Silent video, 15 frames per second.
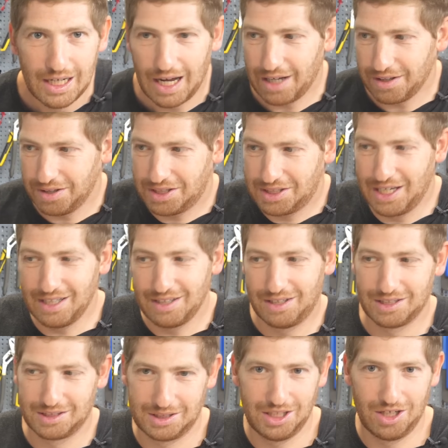uh, this,
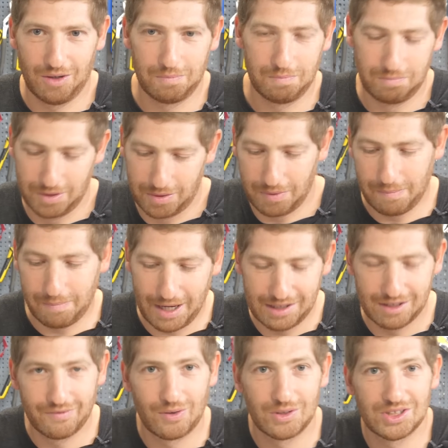this, you know, the
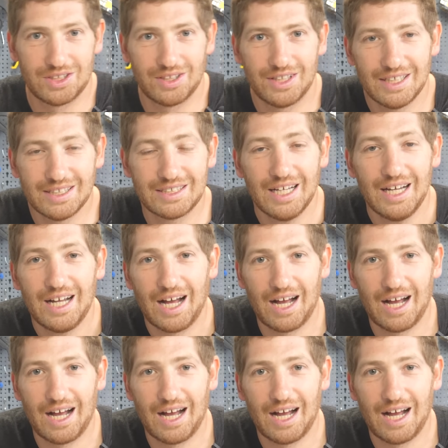repainted version of this,